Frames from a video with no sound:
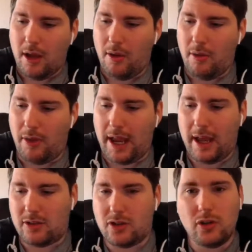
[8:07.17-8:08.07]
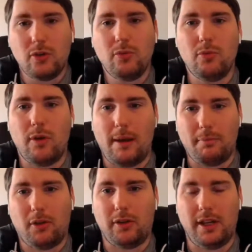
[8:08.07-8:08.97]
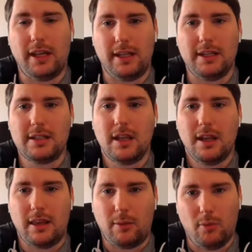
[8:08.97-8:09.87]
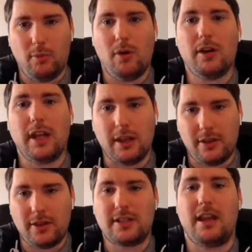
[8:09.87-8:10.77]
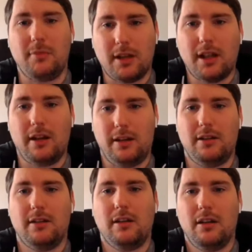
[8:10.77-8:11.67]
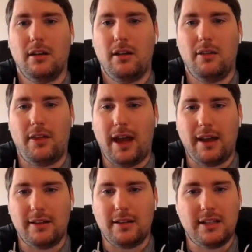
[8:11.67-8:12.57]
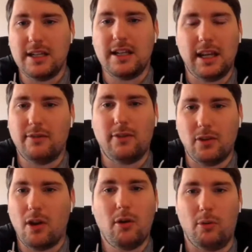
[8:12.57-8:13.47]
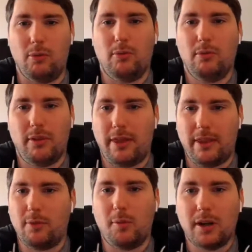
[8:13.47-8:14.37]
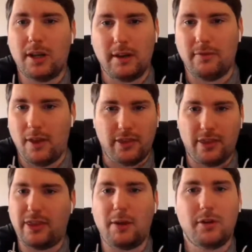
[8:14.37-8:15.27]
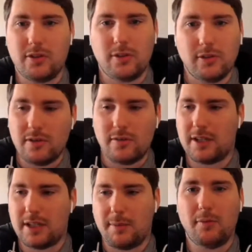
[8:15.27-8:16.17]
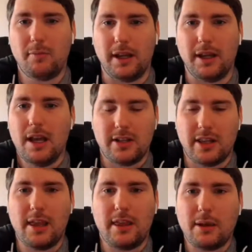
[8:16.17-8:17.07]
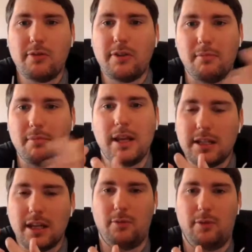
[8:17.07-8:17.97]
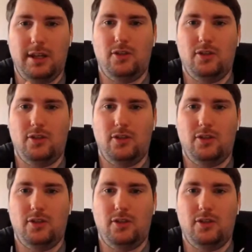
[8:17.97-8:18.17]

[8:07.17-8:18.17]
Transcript: they had two employees that were working at the same client that didn't even know that they were working for uh, they were hmm. consultants for the same company hmm. so they, they were in a meeting with each